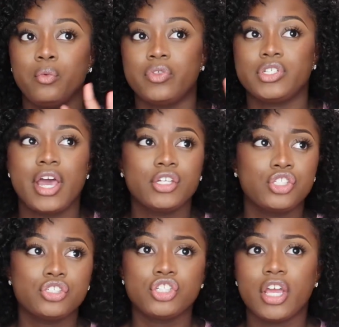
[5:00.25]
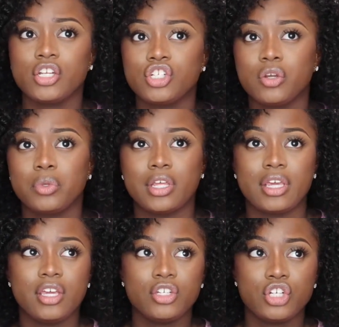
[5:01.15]
with texture changing when the
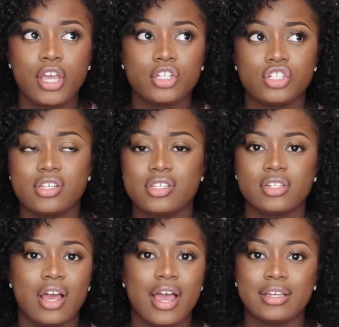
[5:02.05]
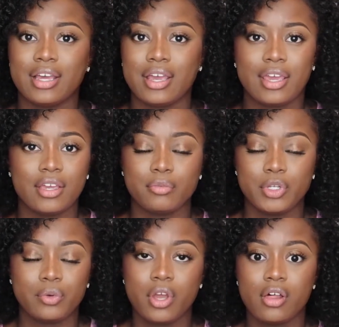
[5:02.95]
heat changes, and I can't be
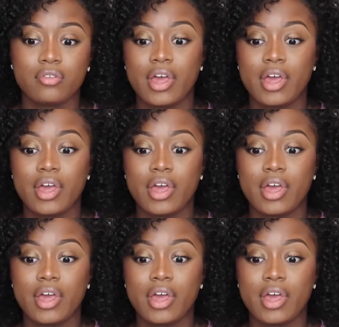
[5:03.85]
doing all of